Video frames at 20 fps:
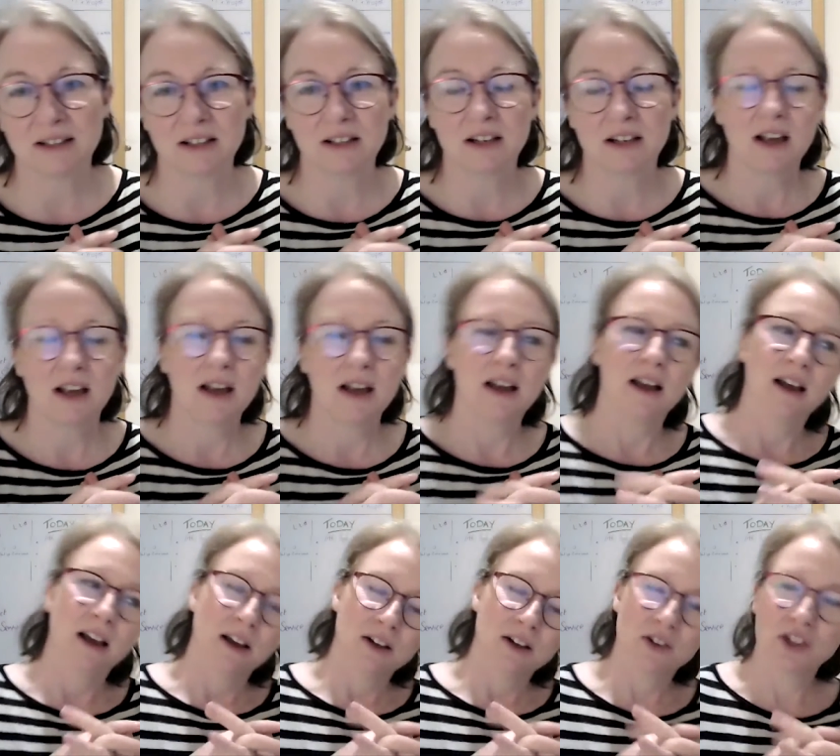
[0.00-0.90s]
And
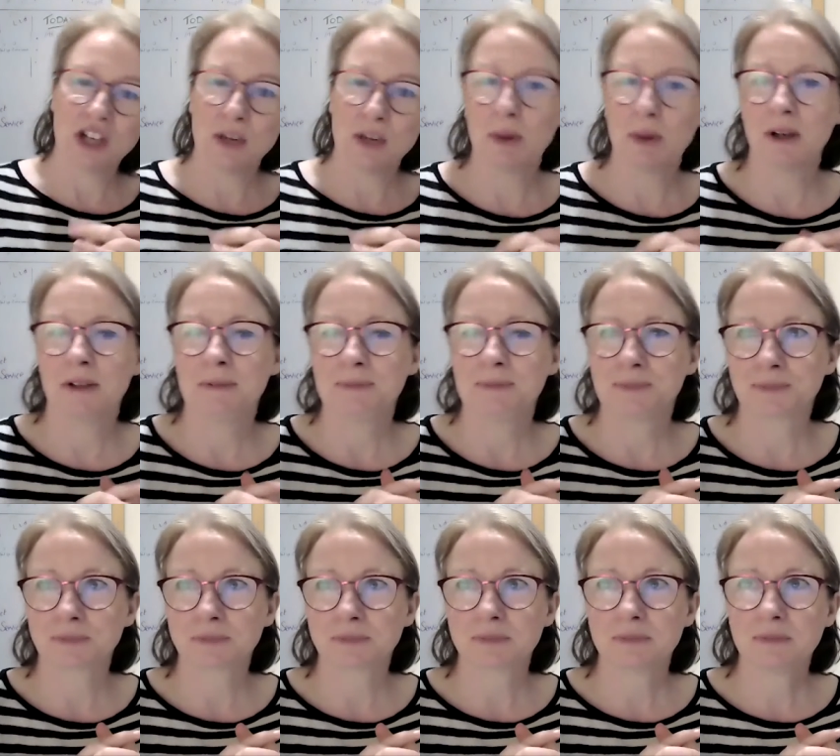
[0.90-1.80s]
sheep are,
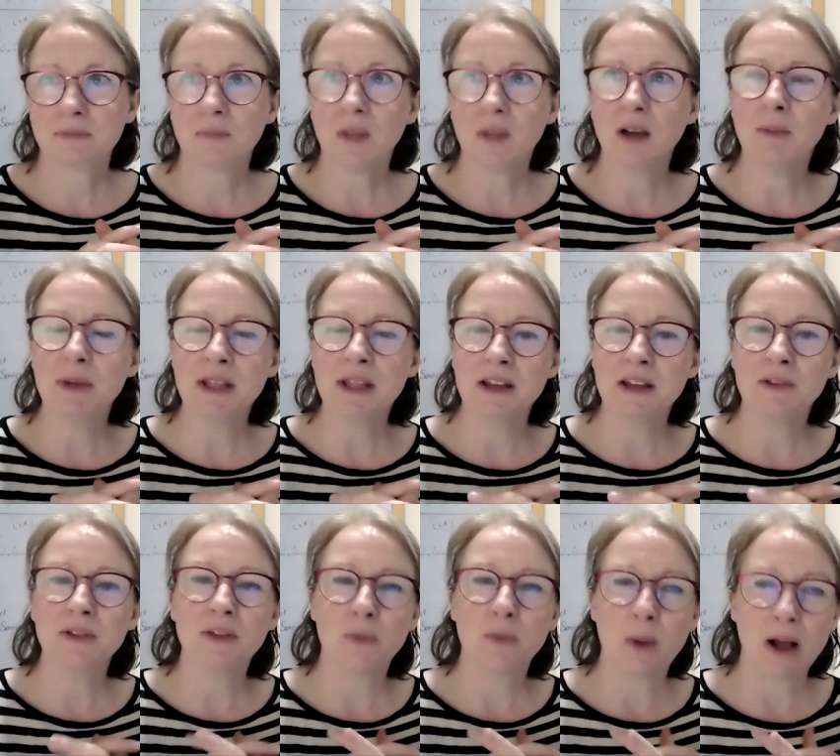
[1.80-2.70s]
I mean,
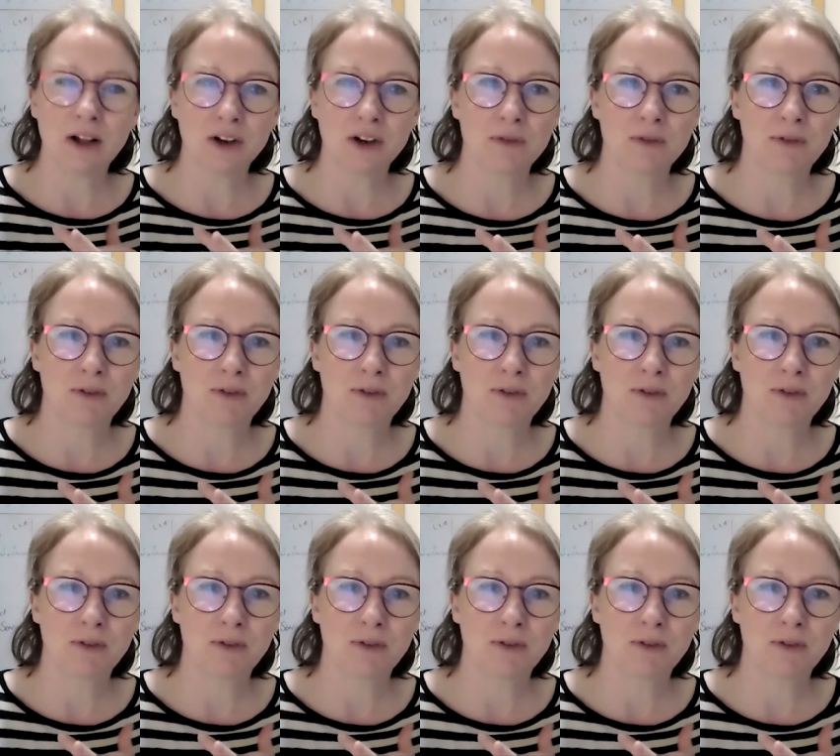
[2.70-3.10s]
they're well known for